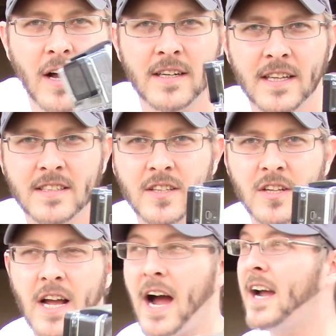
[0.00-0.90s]
onto this
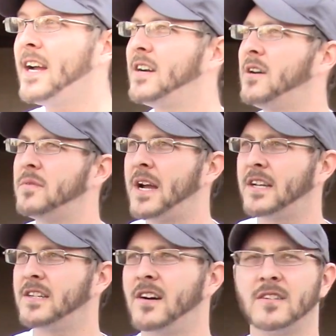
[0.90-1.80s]
little guy. Oh, we
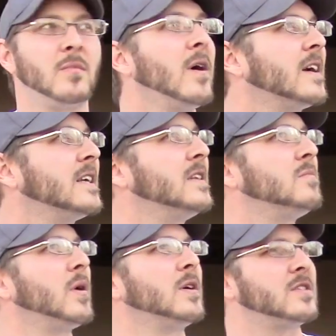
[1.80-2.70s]
got dogs barking
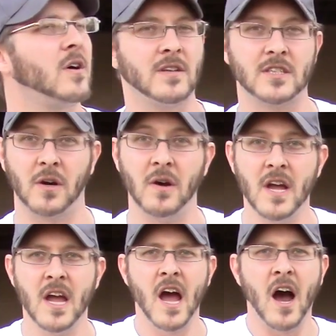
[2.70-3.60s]
and birds going, so
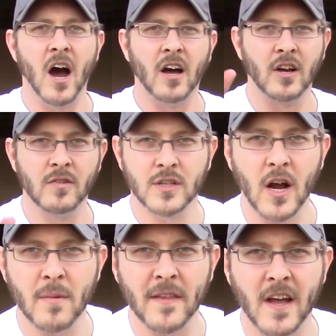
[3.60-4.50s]

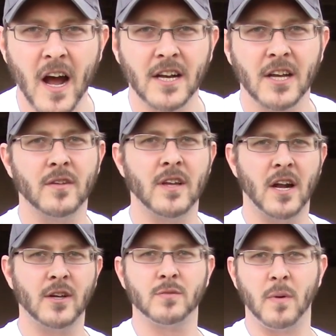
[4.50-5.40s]
sorry about the audio. The
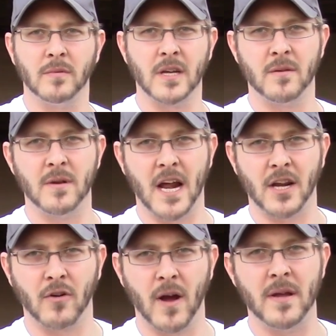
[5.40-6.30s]
audio is probably going to be kind
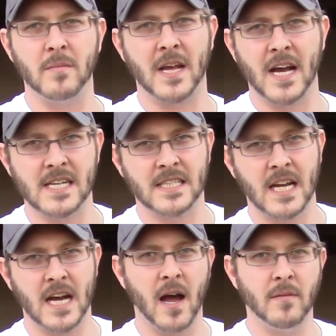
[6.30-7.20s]
of crummy because
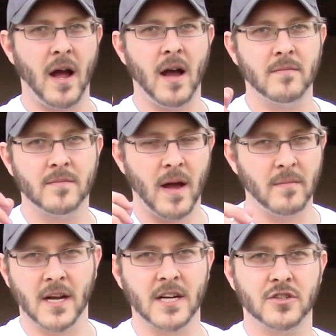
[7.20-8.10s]
I'm not
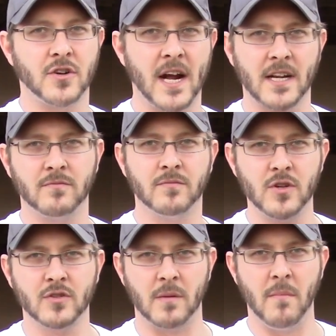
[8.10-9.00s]
going to try to
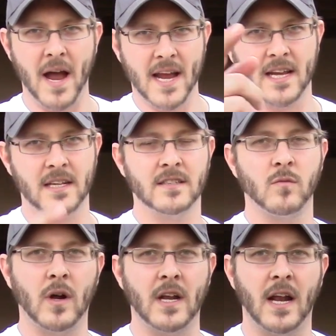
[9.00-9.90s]
use a mic and
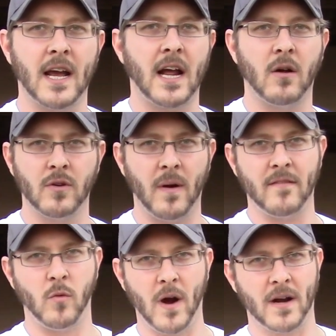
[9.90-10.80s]
whatnot. I don't
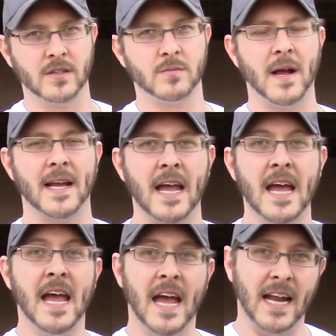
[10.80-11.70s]
have a wireless mic,
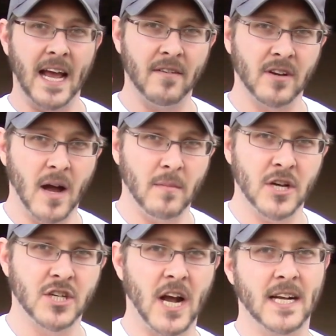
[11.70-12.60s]
and I haven't got
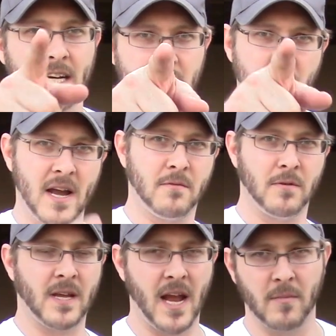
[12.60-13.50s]
my shotgun mic
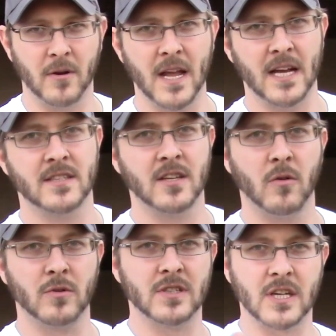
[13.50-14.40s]
for the camera yet,
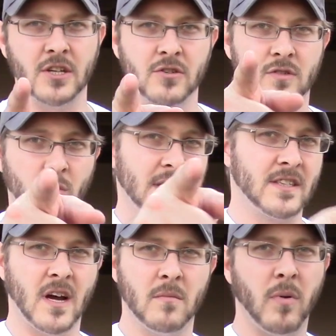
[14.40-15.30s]
so we're just going to use the one
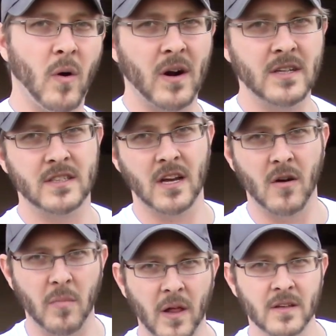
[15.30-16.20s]
that's on board.
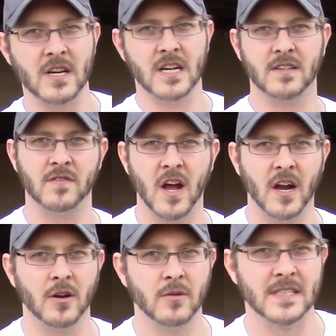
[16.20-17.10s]
So apologize if the
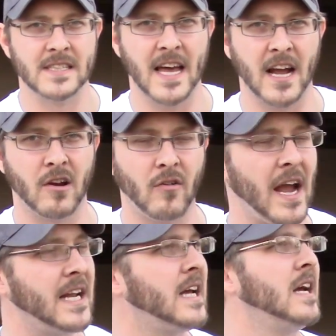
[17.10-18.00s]
audio isn't that
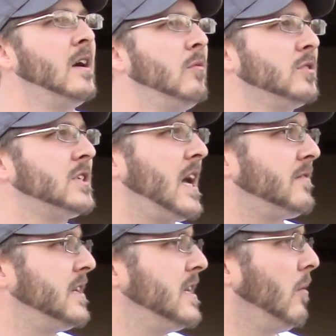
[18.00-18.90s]
great. We'll just
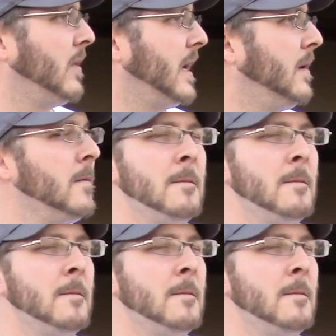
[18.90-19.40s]
have to deal with it.